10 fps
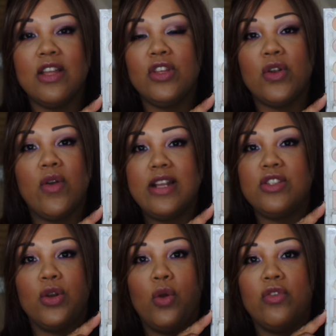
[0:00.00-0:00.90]
it's nothing
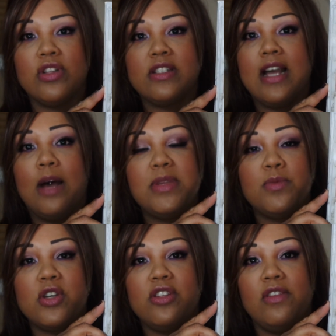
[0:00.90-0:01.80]
crazy or over the top,
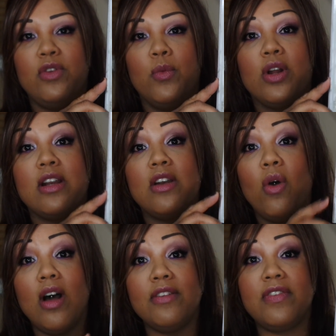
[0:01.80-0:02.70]
especially if you work in an
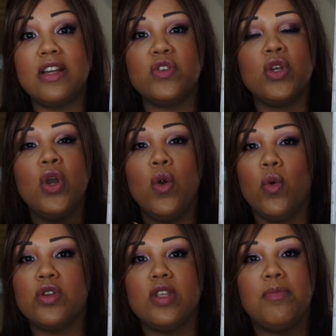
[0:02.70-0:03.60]
office
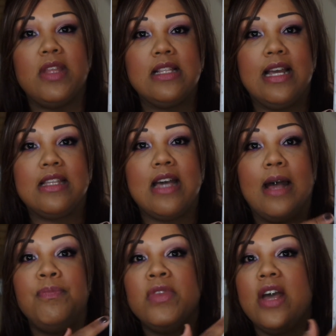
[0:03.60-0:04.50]
or something like
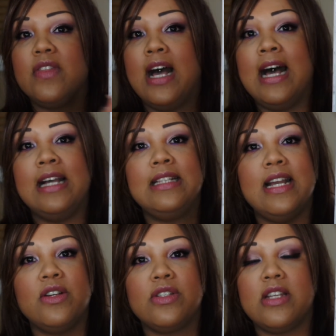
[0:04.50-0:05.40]
that. The
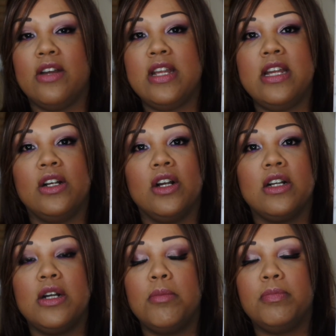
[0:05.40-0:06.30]
highlighters down
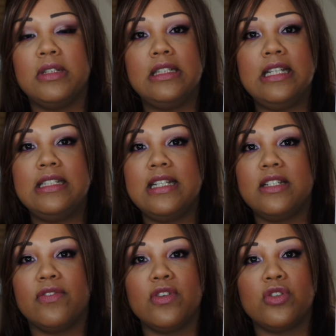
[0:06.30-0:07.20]
here, completely
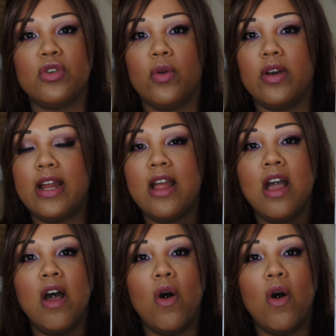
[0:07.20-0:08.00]
different story.